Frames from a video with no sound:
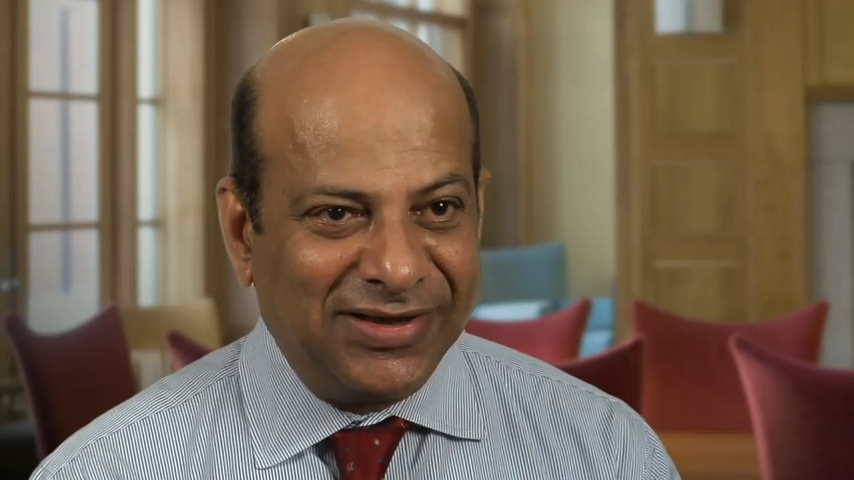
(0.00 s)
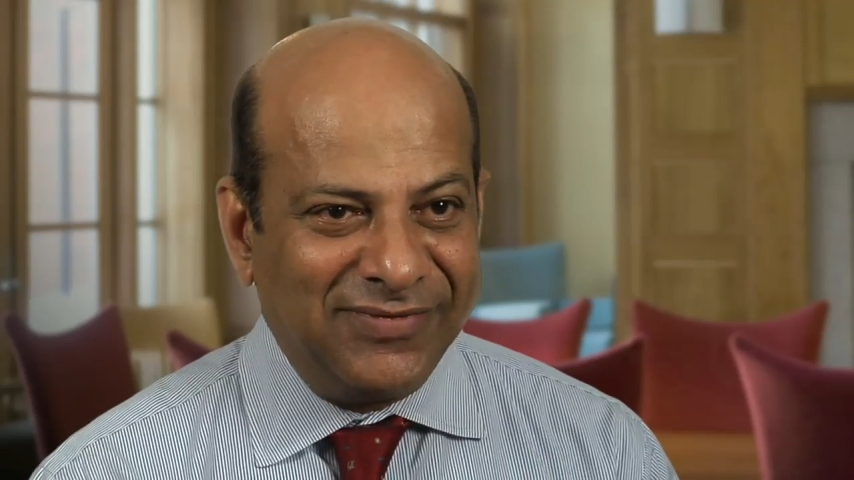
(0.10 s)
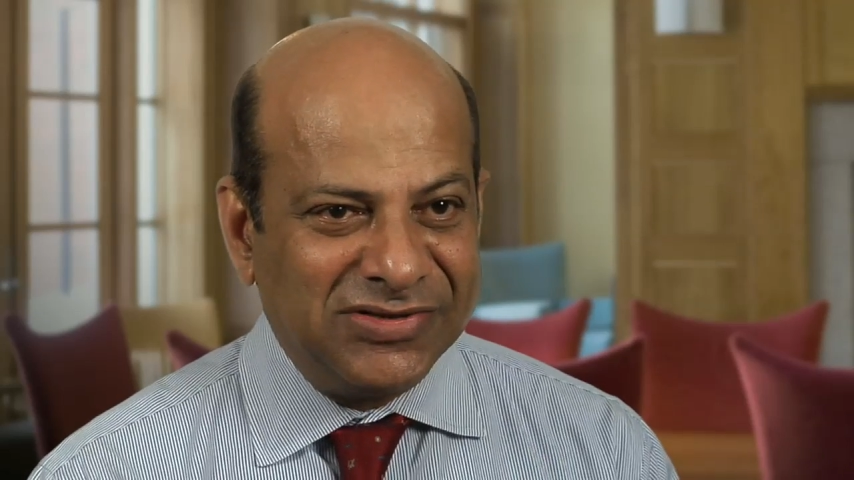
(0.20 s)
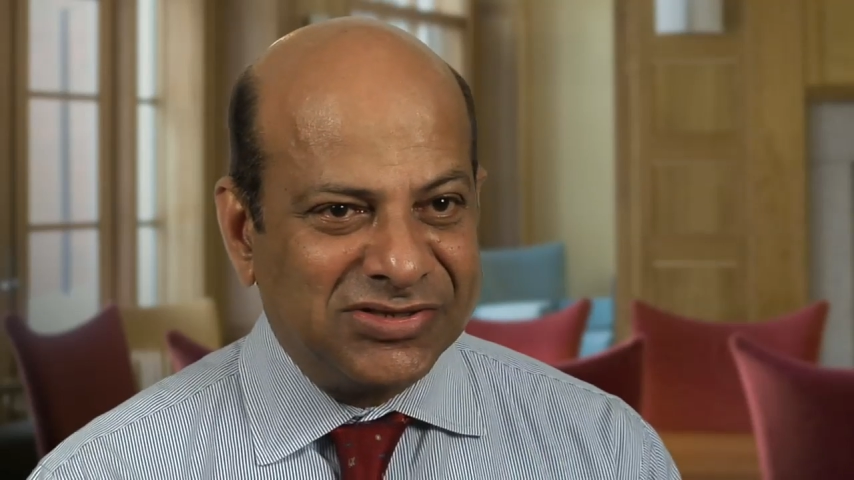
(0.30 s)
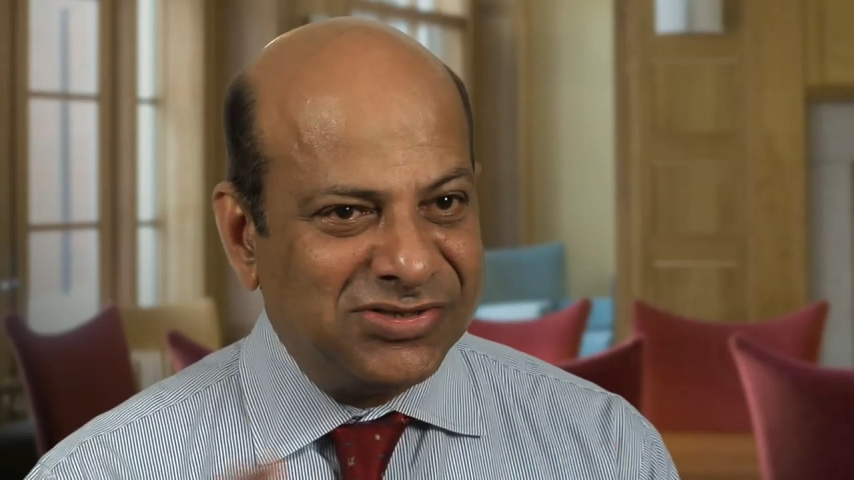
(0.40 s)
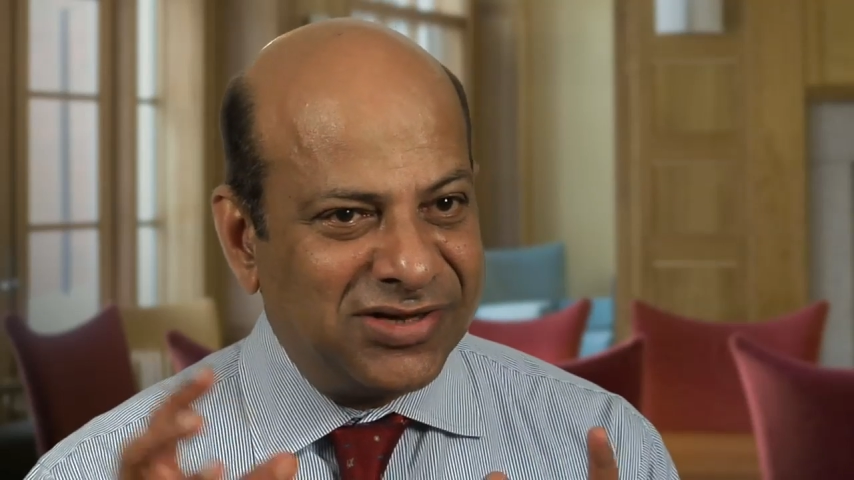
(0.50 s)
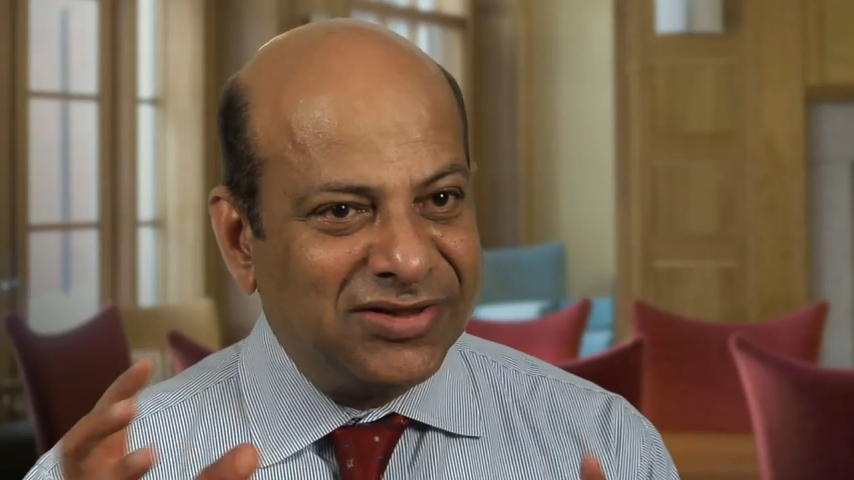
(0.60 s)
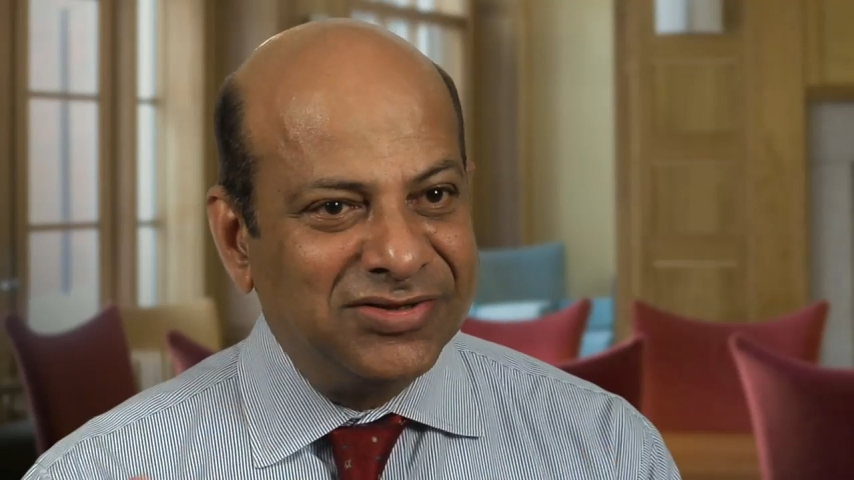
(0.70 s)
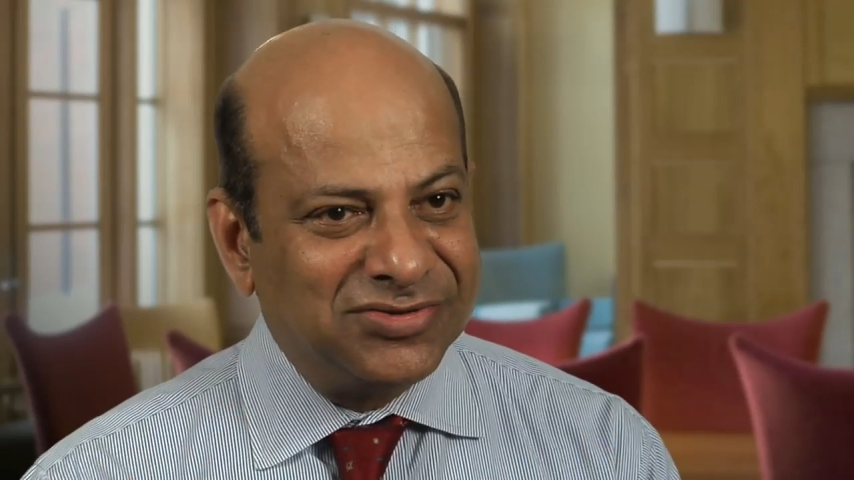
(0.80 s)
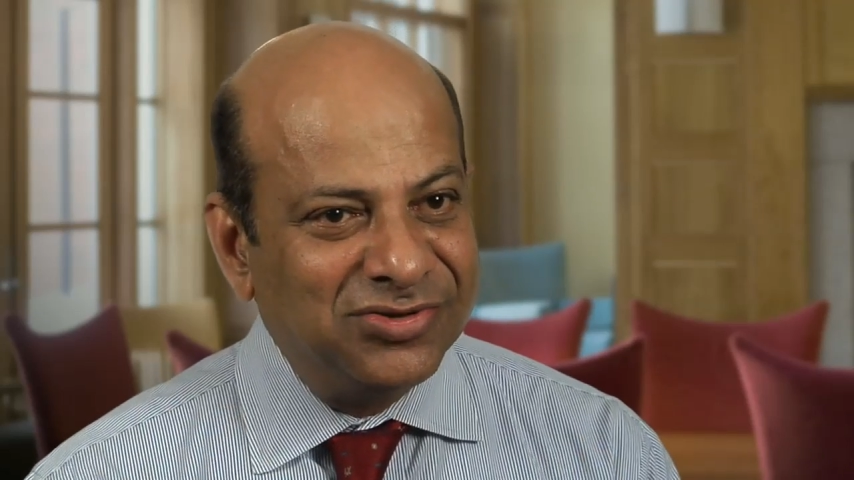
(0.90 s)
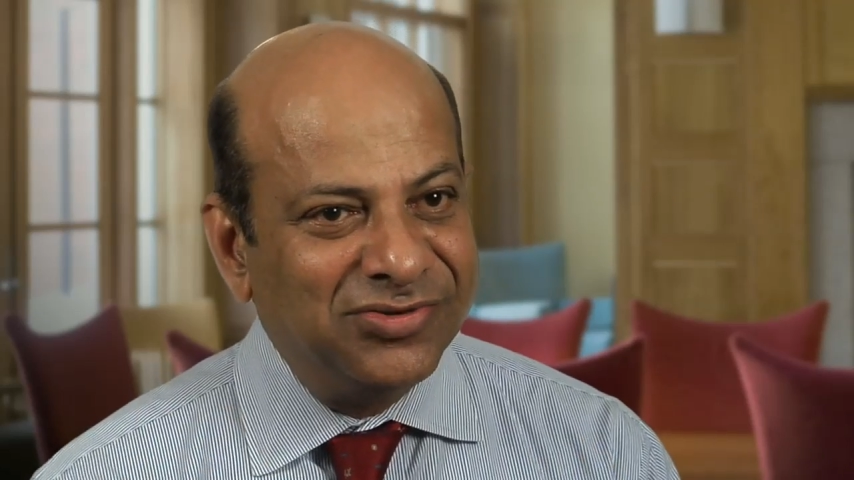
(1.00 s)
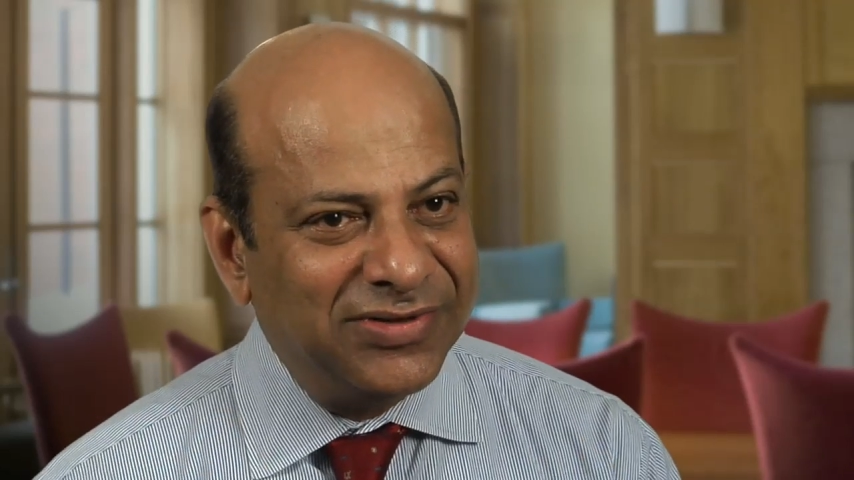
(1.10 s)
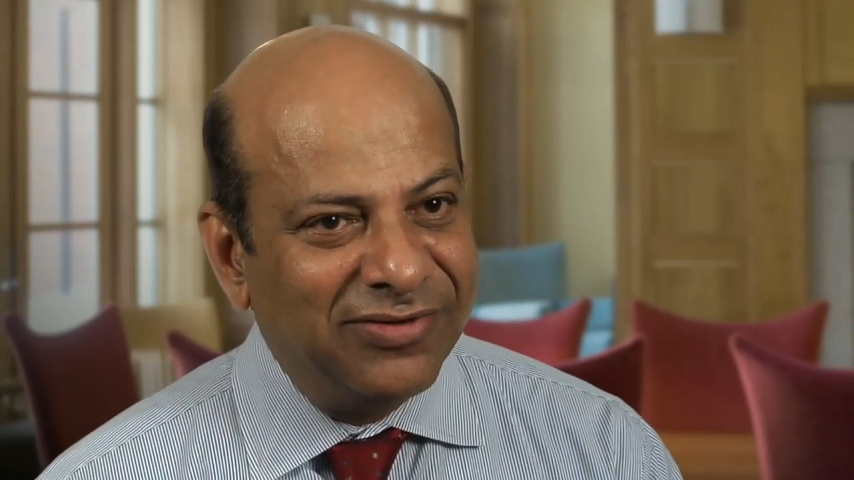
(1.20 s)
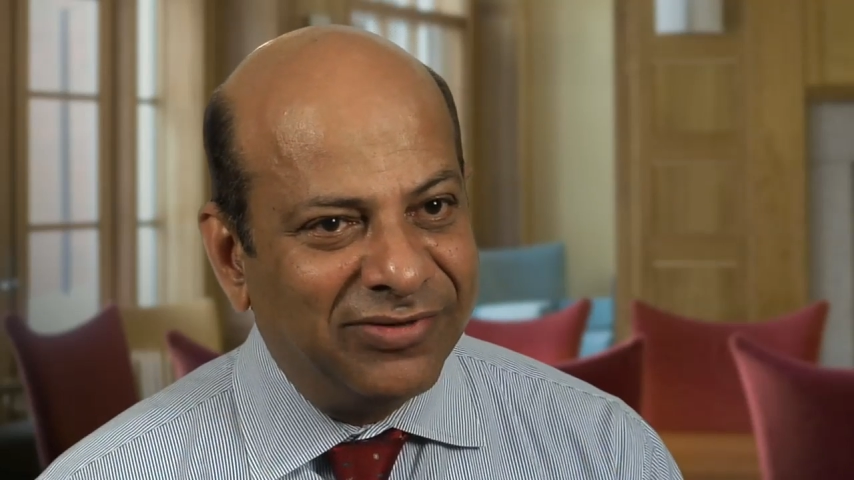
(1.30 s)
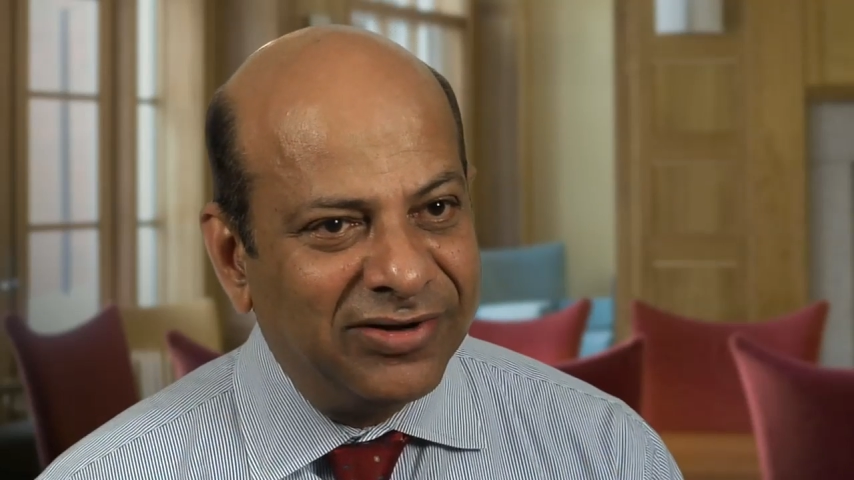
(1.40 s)
which has nothing to do
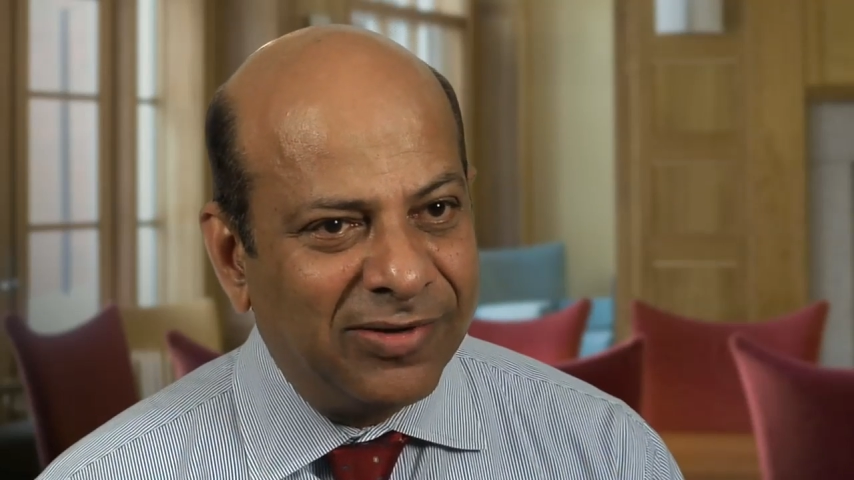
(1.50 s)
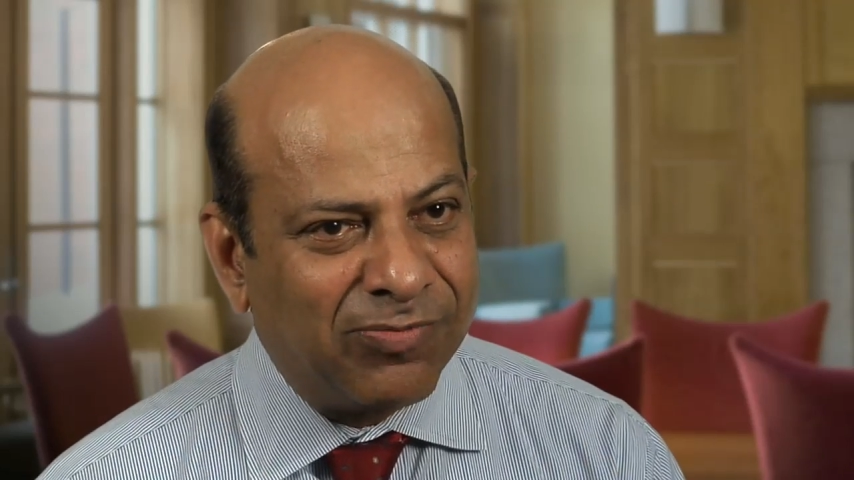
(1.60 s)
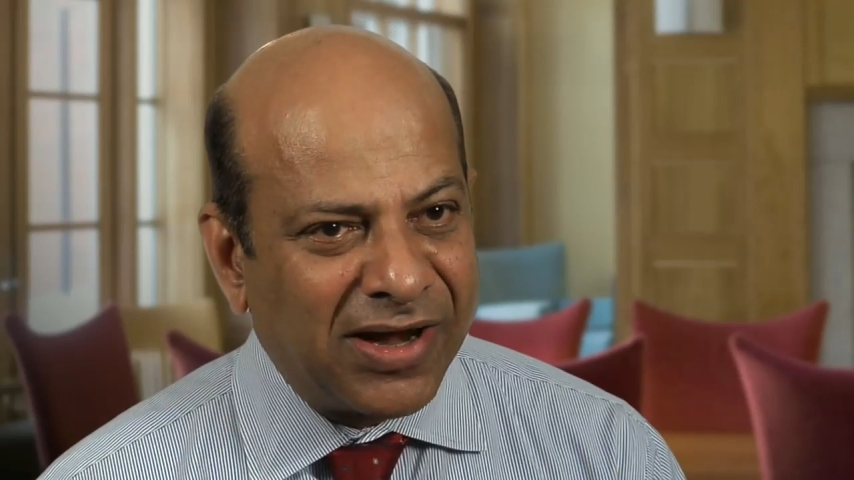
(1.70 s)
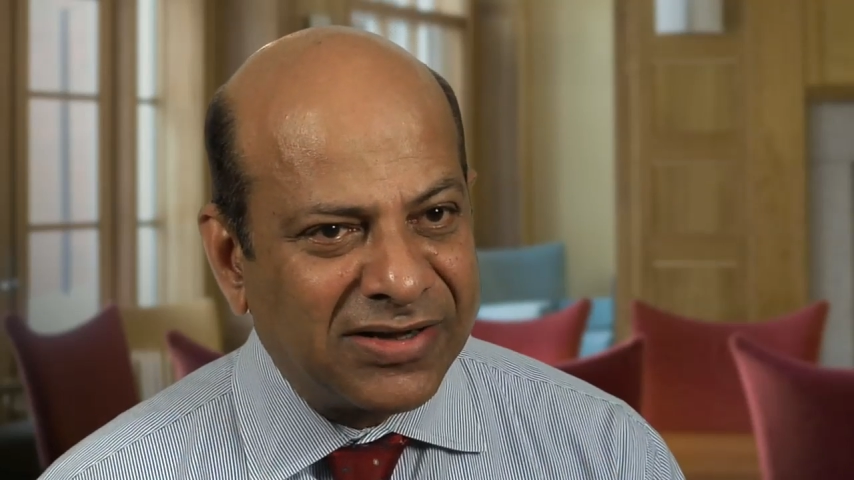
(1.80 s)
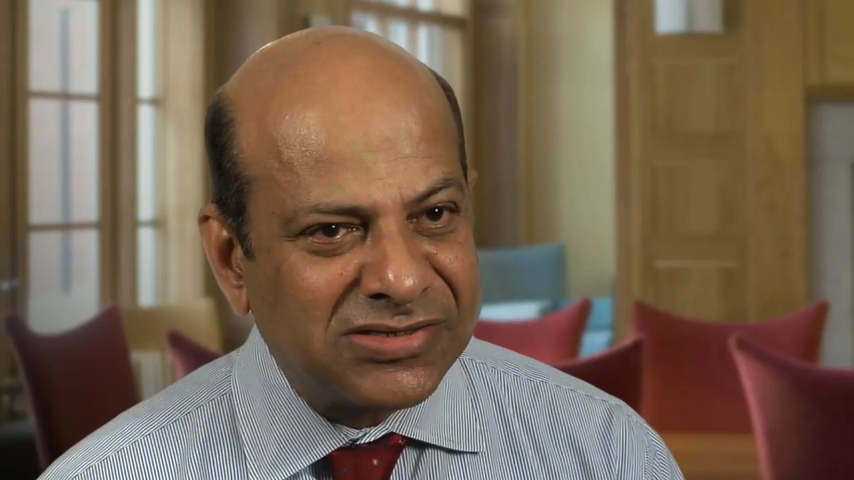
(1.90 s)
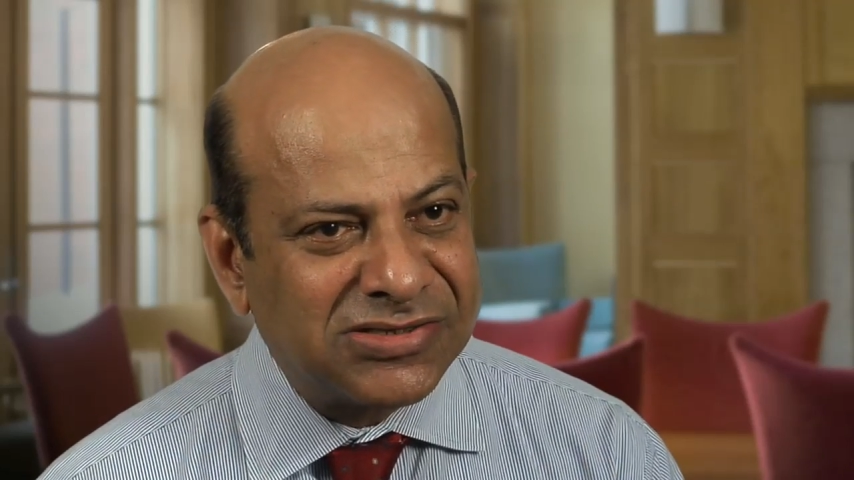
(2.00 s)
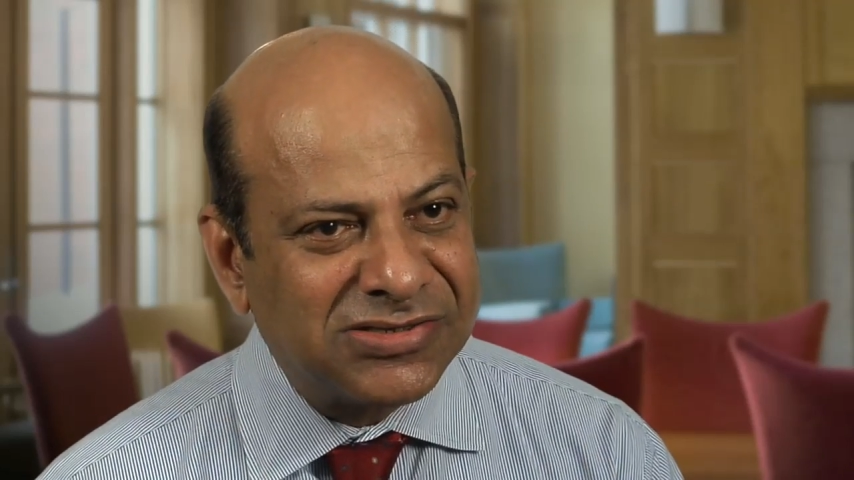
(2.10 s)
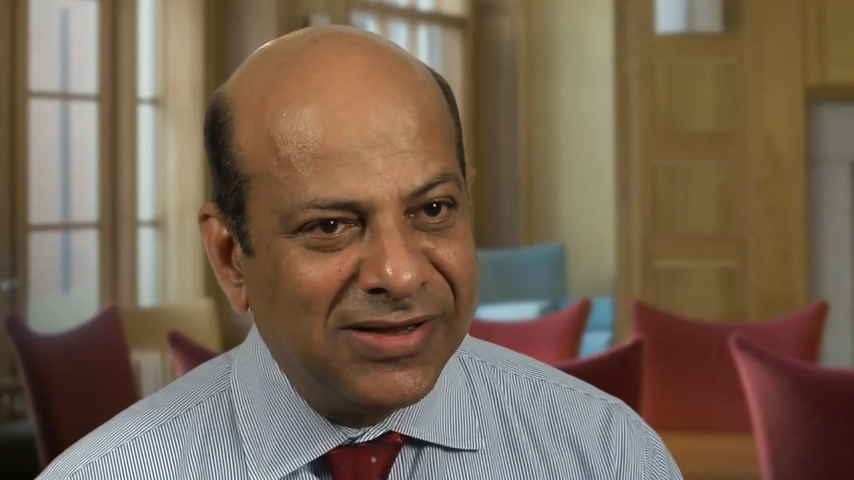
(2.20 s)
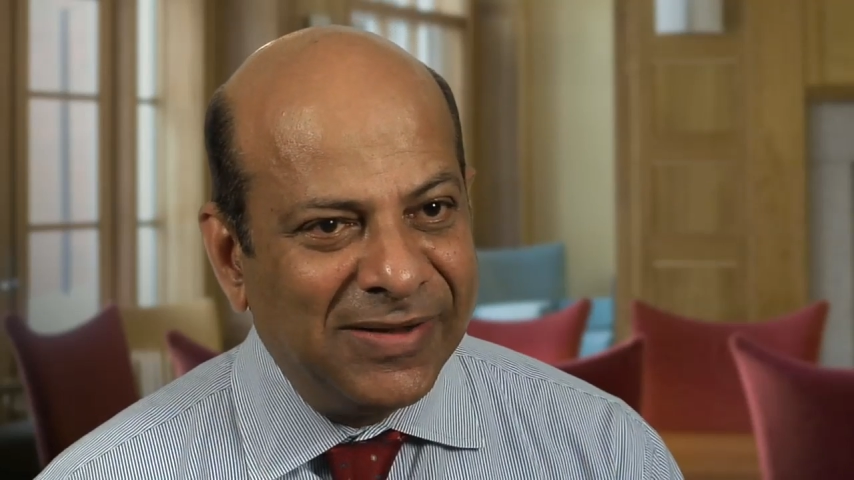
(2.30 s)
with the world of practice.